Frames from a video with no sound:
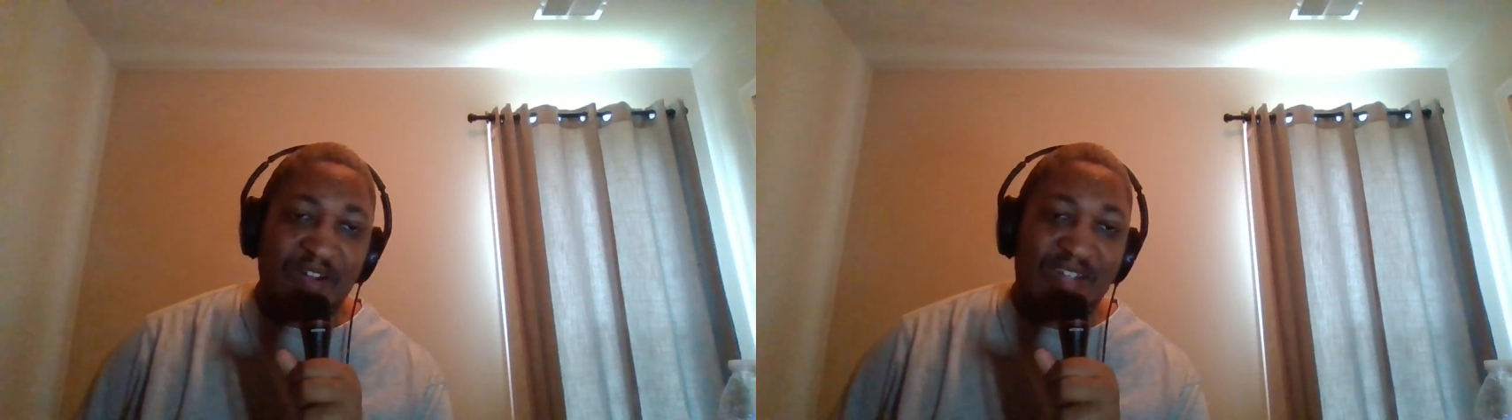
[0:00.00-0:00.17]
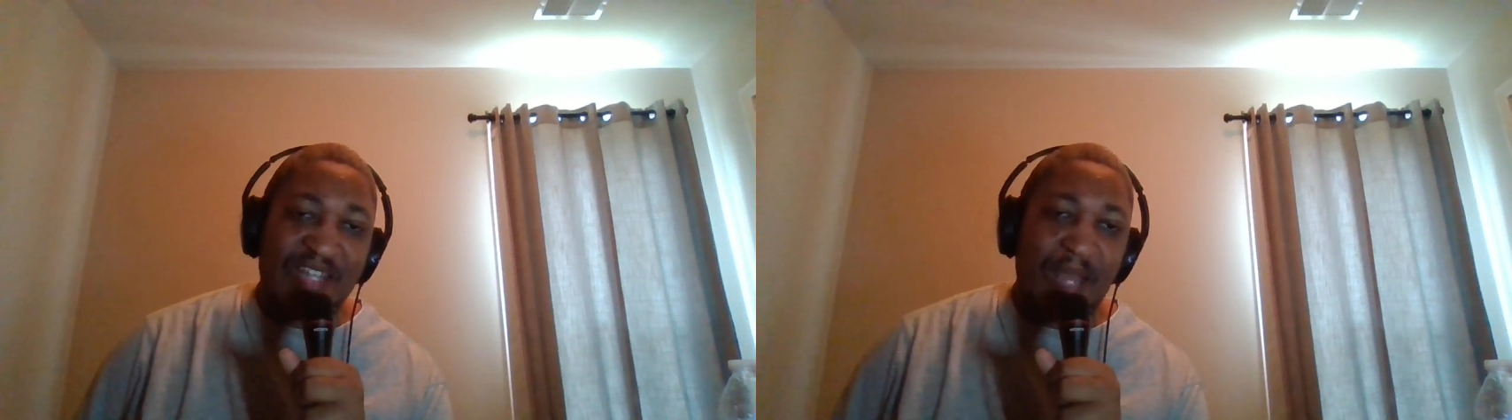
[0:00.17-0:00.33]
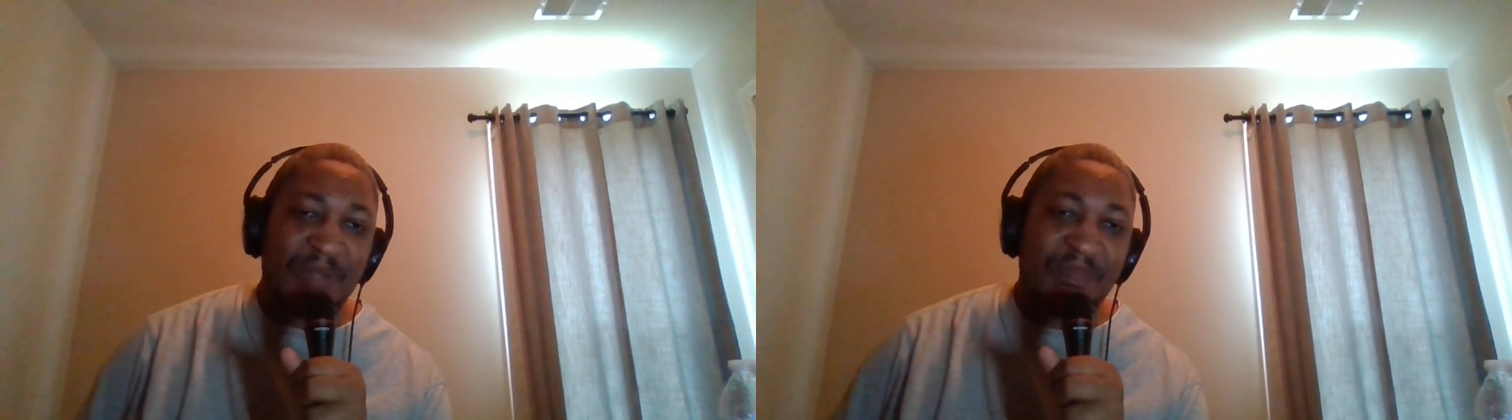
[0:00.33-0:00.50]

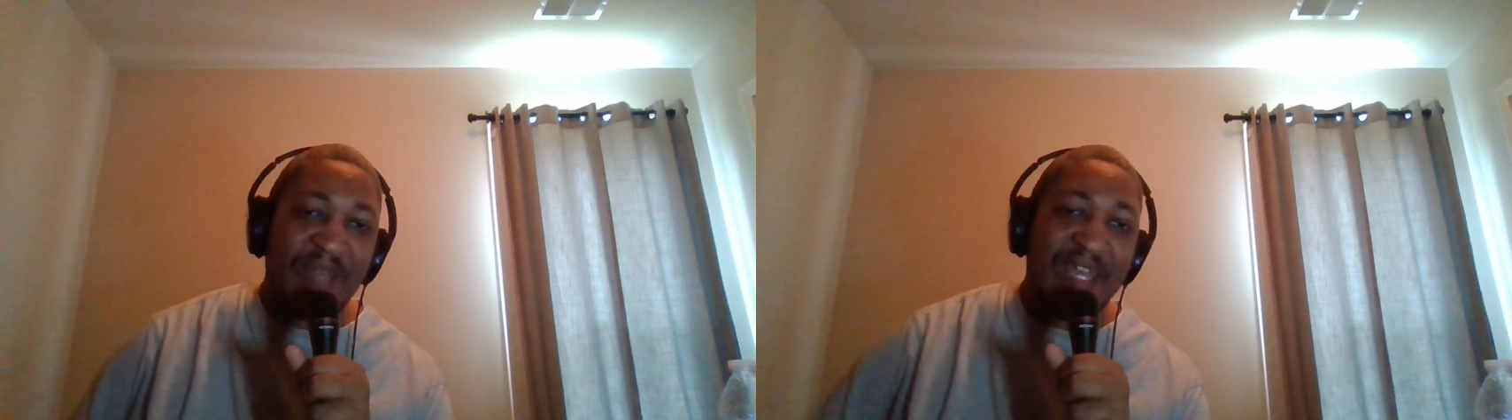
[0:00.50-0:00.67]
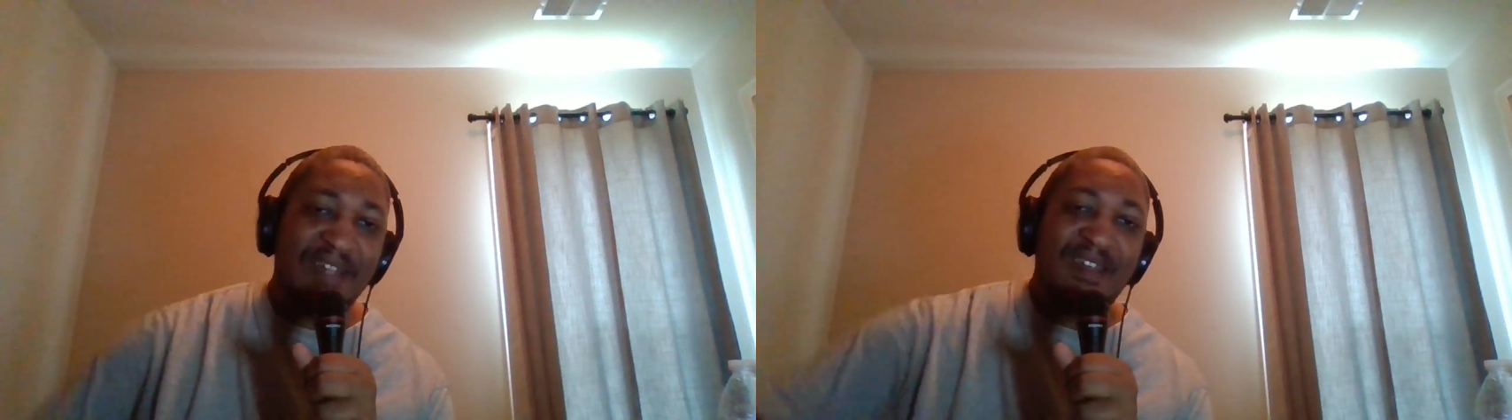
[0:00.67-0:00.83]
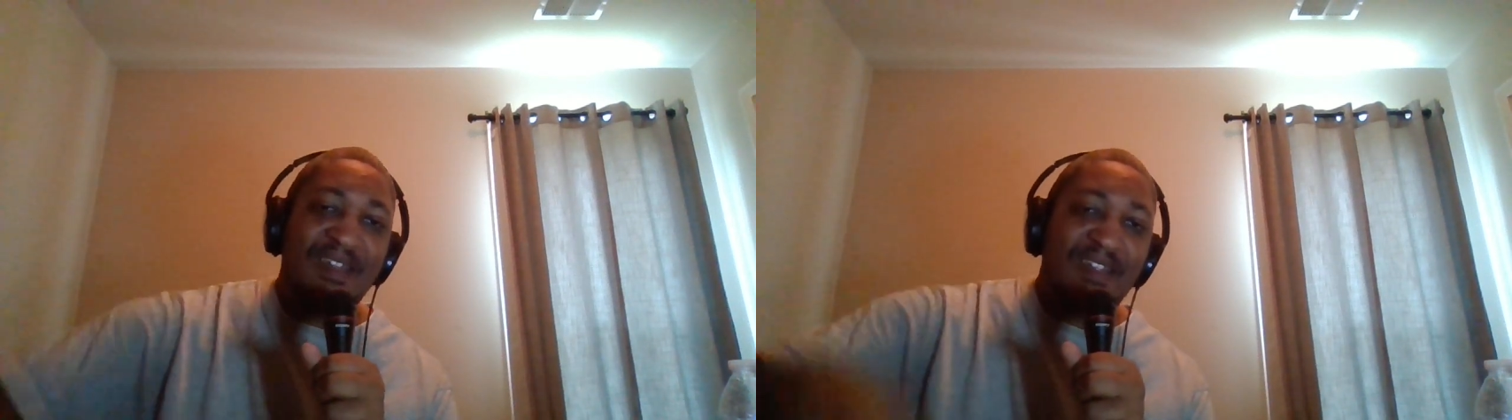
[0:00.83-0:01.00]
top of the band,
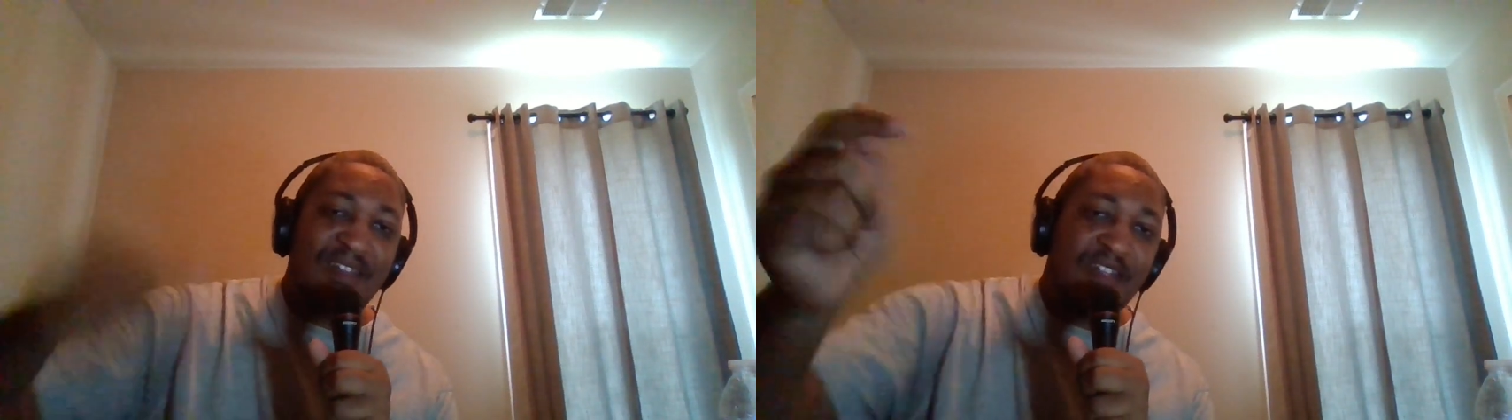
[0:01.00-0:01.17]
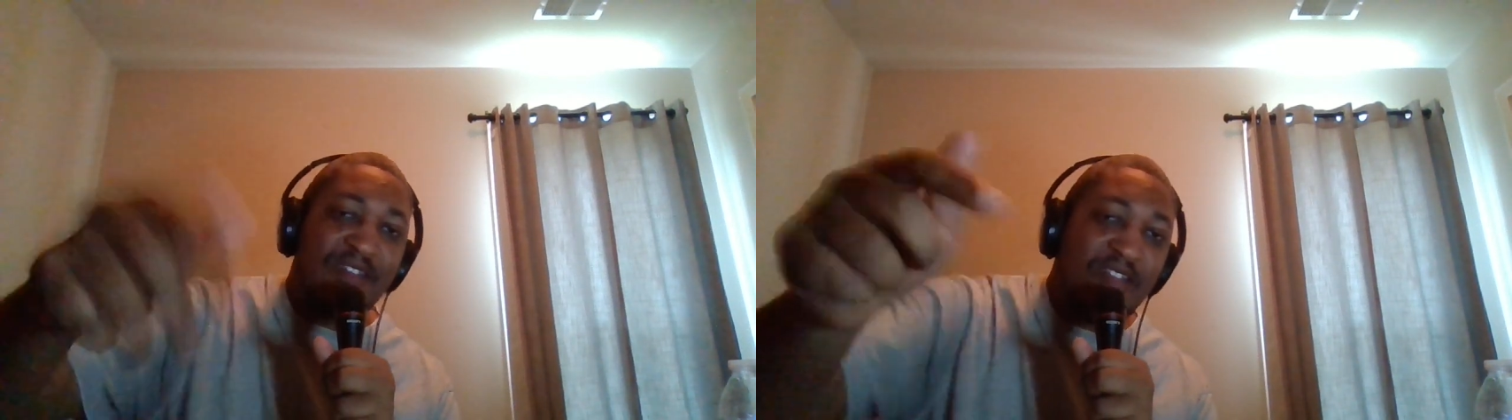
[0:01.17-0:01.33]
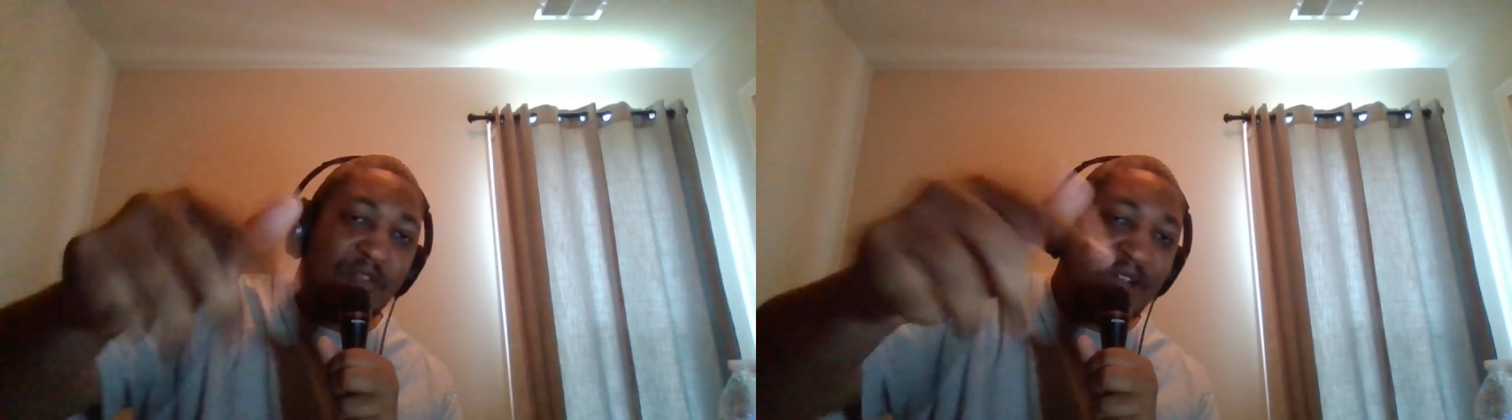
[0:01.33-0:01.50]

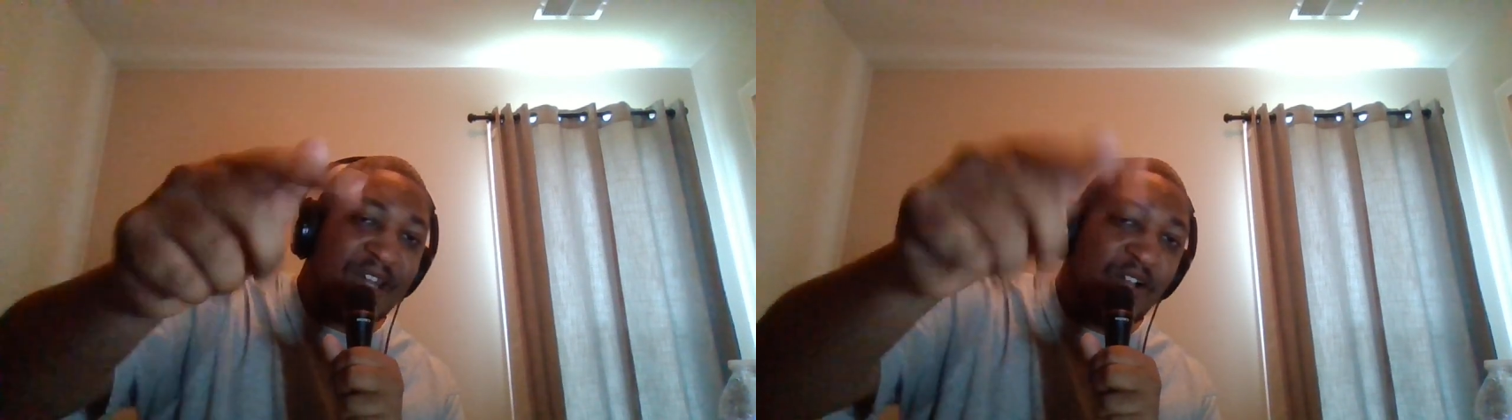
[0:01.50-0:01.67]
the radio